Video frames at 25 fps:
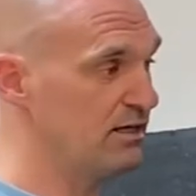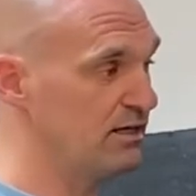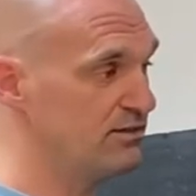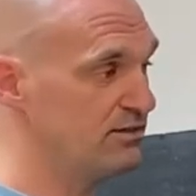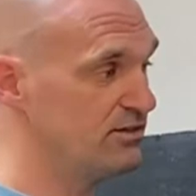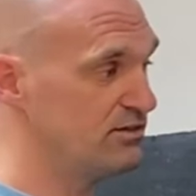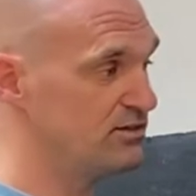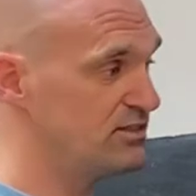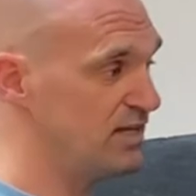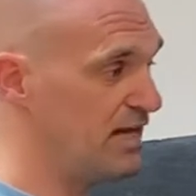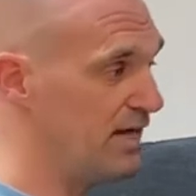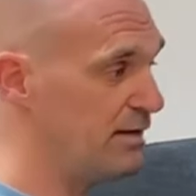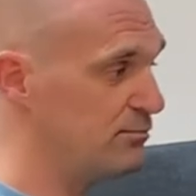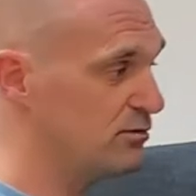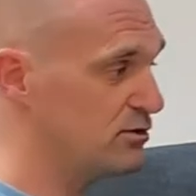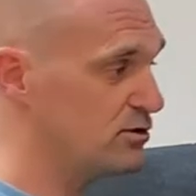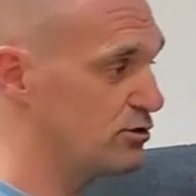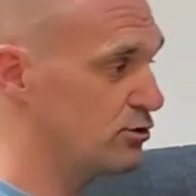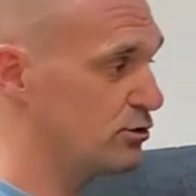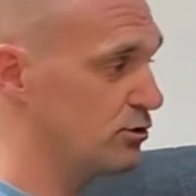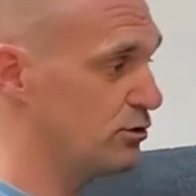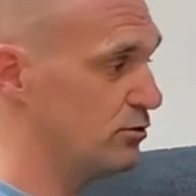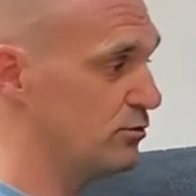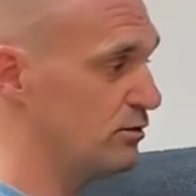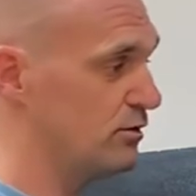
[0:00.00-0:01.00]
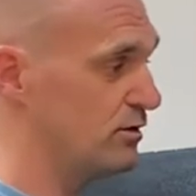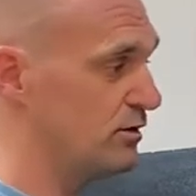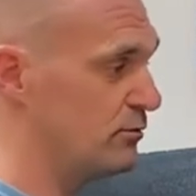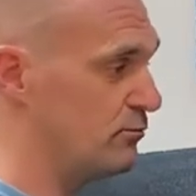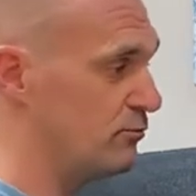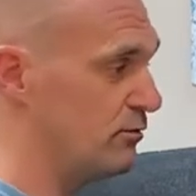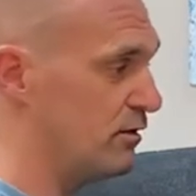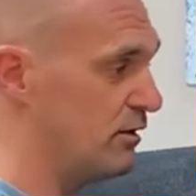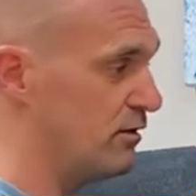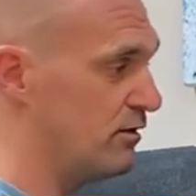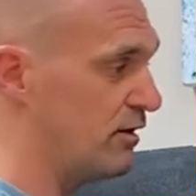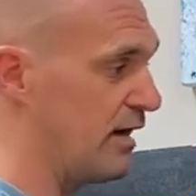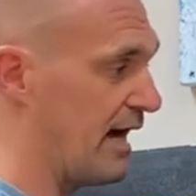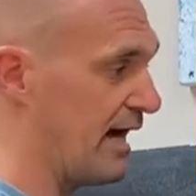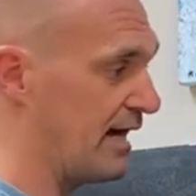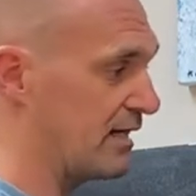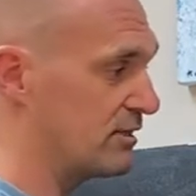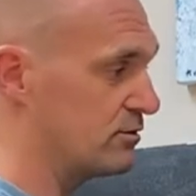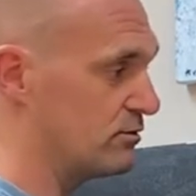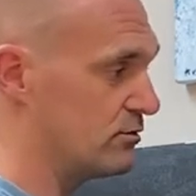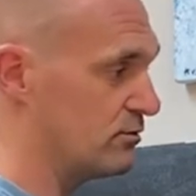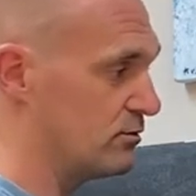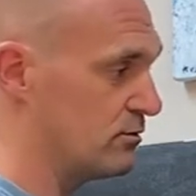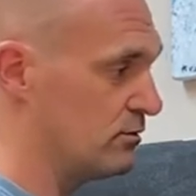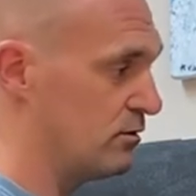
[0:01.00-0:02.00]
The same is true in the rear
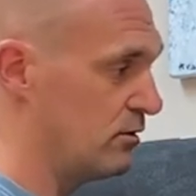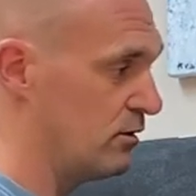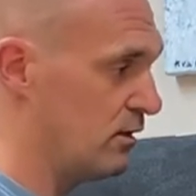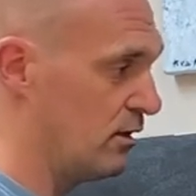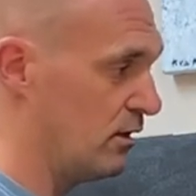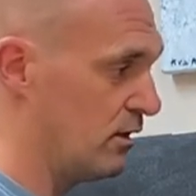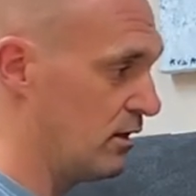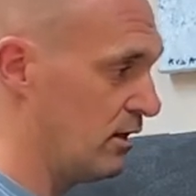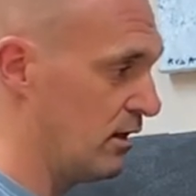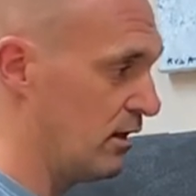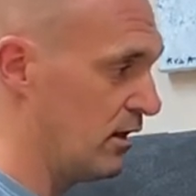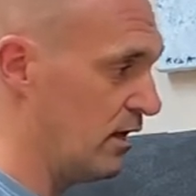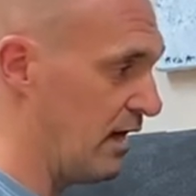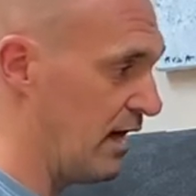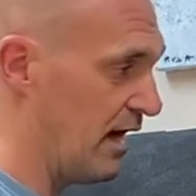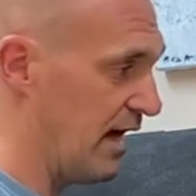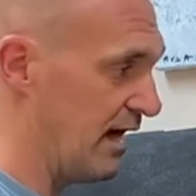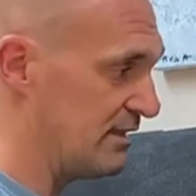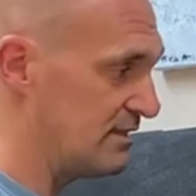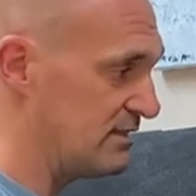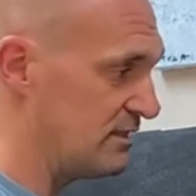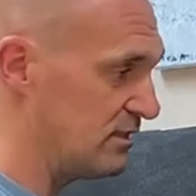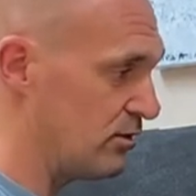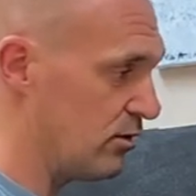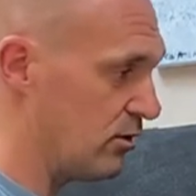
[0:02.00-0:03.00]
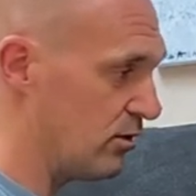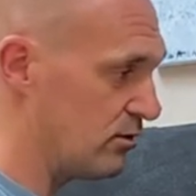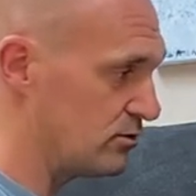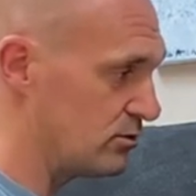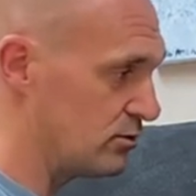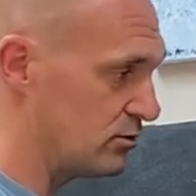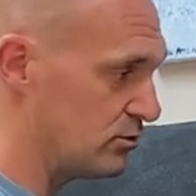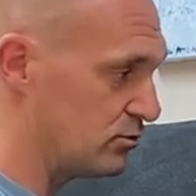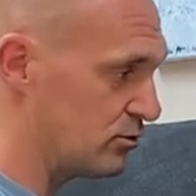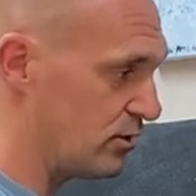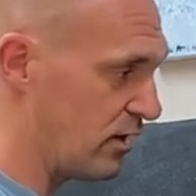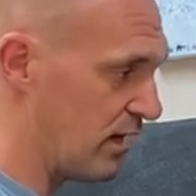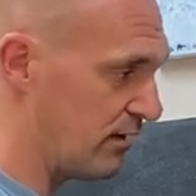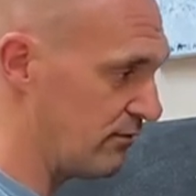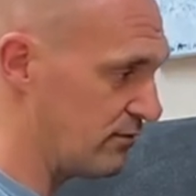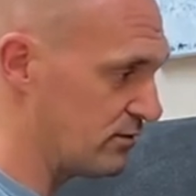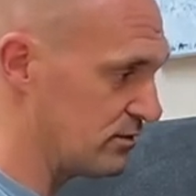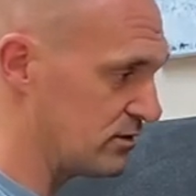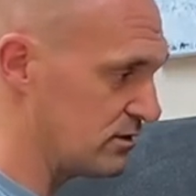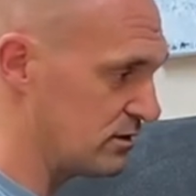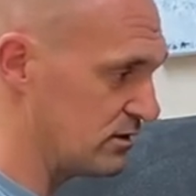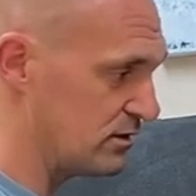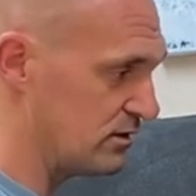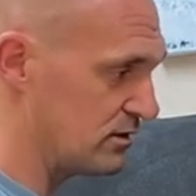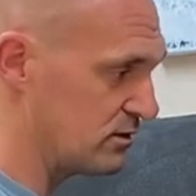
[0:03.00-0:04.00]
axle, as it also
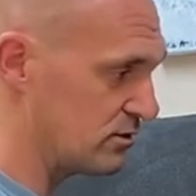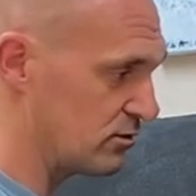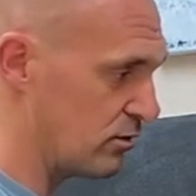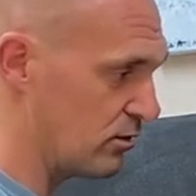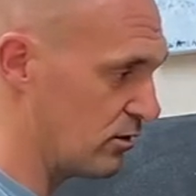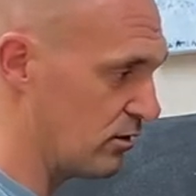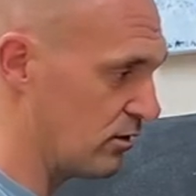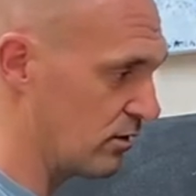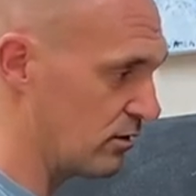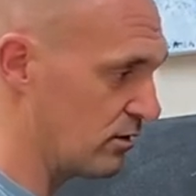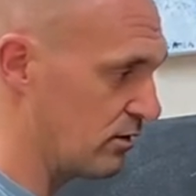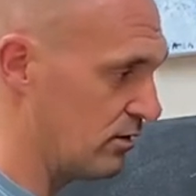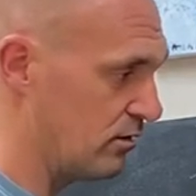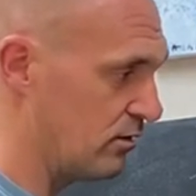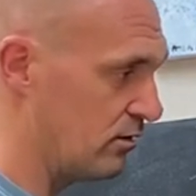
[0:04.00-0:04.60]
travels in this arc.